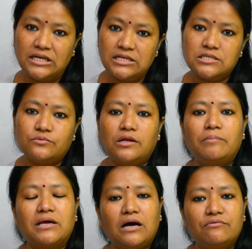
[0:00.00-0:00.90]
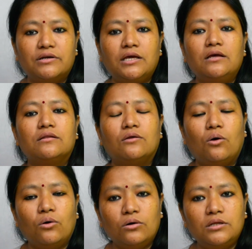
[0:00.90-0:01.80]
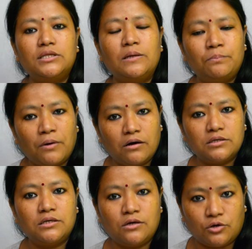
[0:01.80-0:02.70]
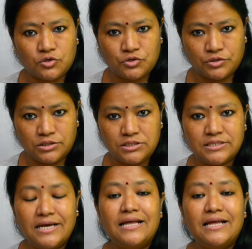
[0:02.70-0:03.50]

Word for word: this, we'll be covering all the important questions